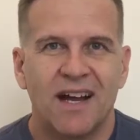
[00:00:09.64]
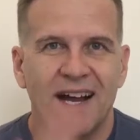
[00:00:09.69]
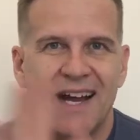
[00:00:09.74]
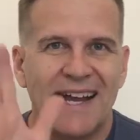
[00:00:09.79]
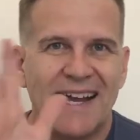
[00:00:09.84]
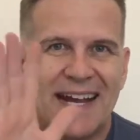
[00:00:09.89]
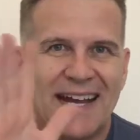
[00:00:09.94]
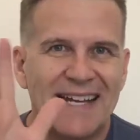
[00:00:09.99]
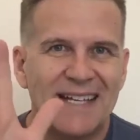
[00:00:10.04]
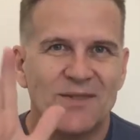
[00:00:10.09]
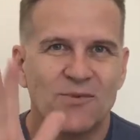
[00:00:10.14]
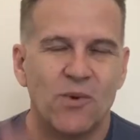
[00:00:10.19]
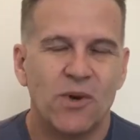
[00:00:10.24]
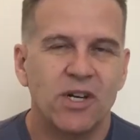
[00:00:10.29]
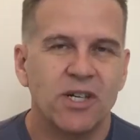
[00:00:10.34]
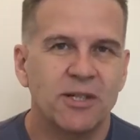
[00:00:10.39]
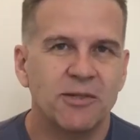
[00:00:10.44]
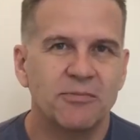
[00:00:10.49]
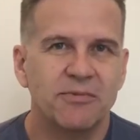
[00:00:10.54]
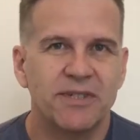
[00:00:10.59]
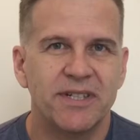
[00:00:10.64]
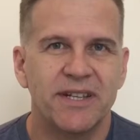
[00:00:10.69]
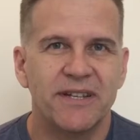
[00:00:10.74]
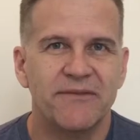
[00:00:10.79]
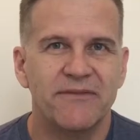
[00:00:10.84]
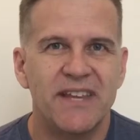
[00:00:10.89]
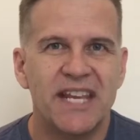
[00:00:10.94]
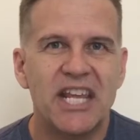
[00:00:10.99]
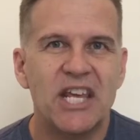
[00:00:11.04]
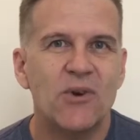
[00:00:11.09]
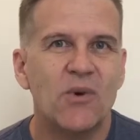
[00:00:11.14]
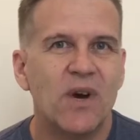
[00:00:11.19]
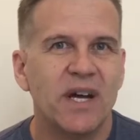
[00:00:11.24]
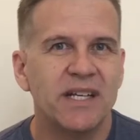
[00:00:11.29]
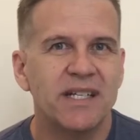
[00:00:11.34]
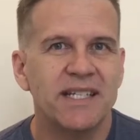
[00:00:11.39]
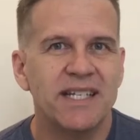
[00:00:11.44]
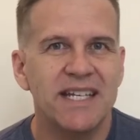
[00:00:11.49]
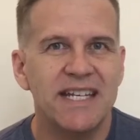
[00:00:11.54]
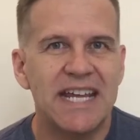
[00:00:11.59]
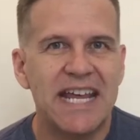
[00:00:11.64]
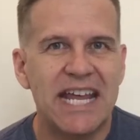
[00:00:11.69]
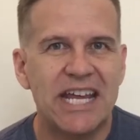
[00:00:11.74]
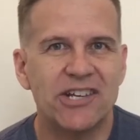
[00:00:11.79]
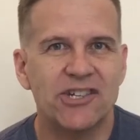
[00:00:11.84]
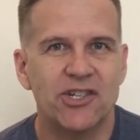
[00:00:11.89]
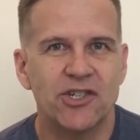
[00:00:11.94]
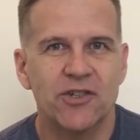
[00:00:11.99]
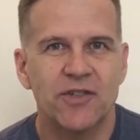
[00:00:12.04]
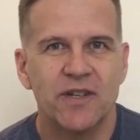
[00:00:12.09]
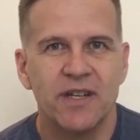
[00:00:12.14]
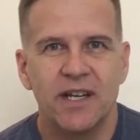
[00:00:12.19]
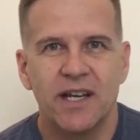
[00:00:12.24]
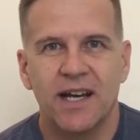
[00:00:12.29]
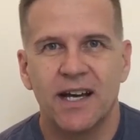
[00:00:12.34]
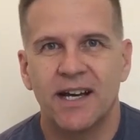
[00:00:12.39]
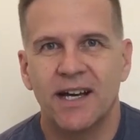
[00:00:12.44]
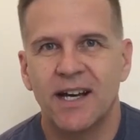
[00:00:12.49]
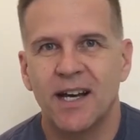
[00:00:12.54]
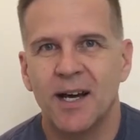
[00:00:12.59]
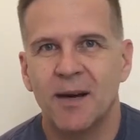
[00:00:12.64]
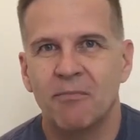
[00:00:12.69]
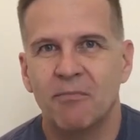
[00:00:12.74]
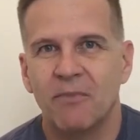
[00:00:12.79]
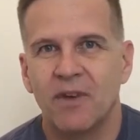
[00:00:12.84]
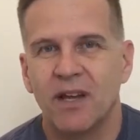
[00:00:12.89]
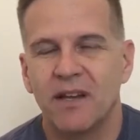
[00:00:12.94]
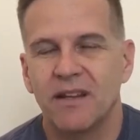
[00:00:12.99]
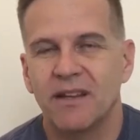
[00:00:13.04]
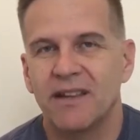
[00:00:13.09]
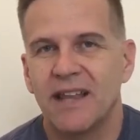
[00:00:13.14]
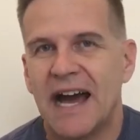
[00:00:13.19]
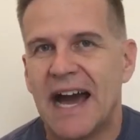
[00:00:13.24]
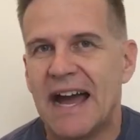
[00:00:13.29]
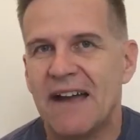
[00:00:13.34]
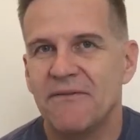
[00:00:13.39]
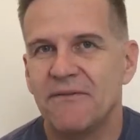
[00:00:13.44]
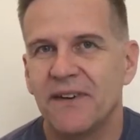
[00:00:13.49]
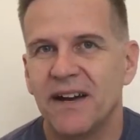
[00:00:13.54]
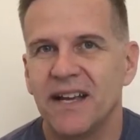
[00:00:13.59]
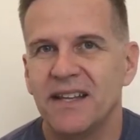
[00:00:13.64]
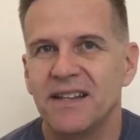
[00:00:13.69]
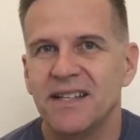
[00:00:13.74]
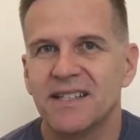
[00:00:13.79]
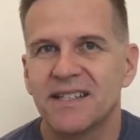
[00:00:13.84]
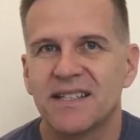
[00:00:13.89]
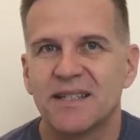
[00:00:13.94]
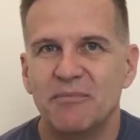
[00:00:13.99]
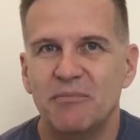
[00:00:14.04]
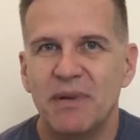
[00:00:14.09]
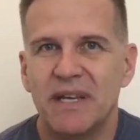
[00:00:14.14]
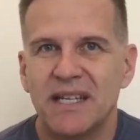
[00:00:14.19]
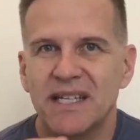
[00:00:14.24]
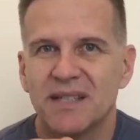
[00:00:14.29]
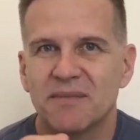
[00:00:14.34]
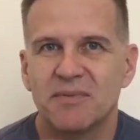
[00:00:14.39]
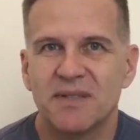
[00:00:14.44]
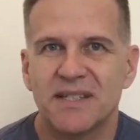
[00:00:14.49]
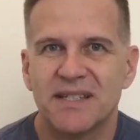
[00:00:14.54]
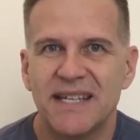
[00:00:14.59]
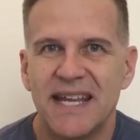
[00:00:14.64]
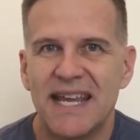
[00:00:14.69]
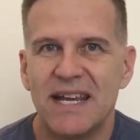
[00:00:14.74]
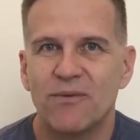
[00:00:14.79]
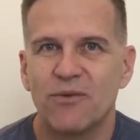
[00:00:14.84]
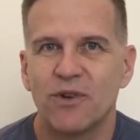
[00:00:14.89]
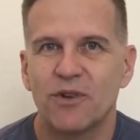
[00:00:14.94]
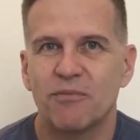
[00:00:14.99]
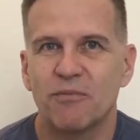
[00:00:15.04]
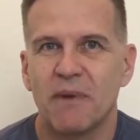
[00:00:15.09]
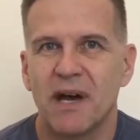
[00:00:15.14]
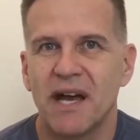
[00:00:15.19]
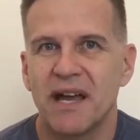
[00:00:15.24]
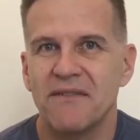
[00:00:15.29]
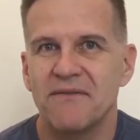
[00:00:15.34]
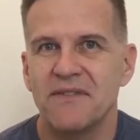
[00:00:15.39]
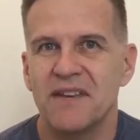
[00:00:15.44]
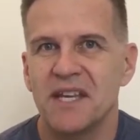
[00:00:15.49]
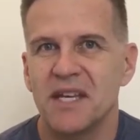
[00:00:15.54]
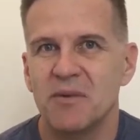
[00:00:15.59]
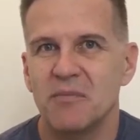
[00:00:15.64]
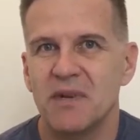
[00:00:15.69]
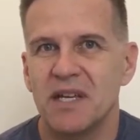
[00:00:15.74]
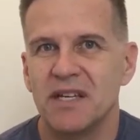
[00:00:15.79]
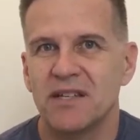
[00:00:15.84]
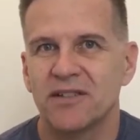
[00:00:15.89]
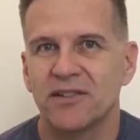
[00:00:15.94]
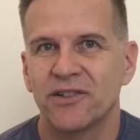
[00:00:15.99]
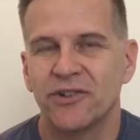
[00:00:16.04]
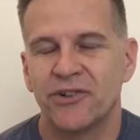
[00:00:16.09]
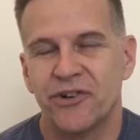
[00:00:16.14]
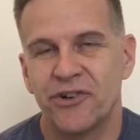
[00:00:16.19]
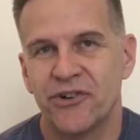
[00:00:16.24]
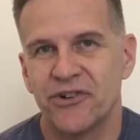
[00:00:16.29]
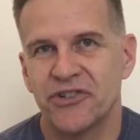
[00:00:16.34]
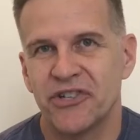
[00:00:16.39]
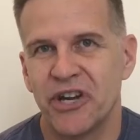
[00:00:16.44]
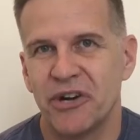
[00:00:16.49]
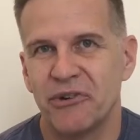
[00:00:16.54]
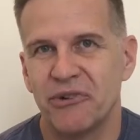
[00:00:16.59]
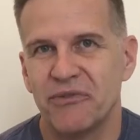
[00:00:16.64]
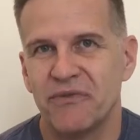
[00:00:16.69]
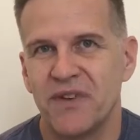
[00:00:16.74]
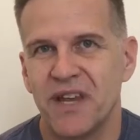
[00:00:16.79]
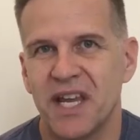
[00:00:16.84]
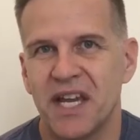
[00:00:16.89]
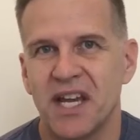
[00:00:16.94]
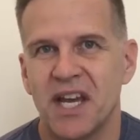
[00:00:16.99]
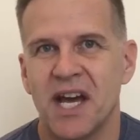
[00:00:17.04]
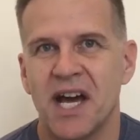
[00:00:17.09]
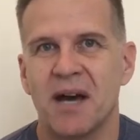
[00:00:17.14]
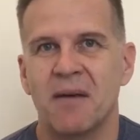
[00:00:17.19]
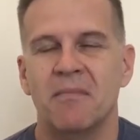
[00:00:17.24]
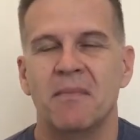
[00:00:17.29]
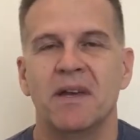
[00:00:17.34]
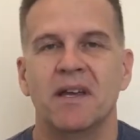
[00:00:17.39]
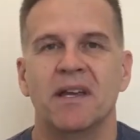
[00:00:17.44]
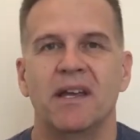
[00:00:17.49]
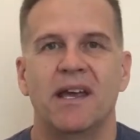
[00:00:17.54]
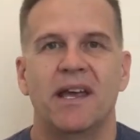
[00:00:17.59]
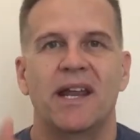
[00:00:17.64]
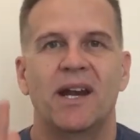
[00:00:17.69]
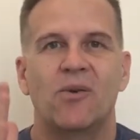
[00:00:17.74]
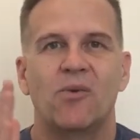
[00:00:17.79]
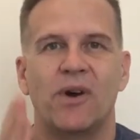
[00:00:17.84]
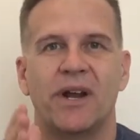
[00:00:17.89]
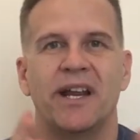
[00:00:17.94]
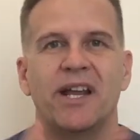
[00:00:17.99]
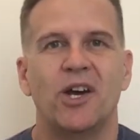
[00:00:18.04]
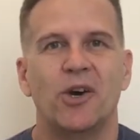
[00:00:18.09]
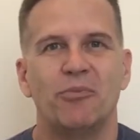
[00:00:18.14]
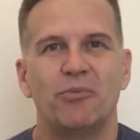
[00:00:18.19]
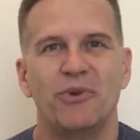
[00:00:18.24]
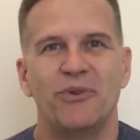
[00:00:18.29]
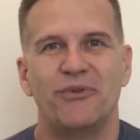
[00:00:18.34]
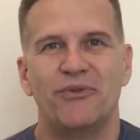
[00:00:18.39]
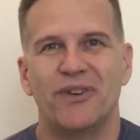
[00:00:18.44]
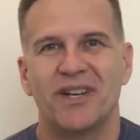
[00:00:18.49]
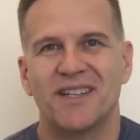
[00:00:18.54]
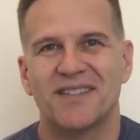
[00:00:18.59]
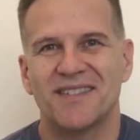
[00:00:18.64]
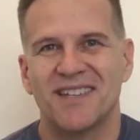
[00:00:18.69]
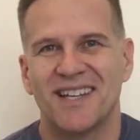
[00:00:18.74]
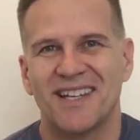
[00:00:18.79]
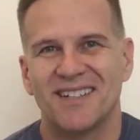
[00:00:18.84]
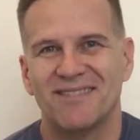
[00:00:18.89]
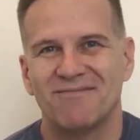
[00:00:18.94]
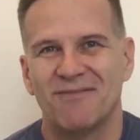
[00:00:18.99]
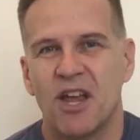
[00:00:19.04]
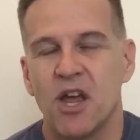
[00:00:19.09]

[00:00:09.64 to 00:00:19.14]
Hi guys, welcome to the video on TH. I find this the biggest mistake with my Vietnamese learners here in Vietnam, and I want to help you fix it.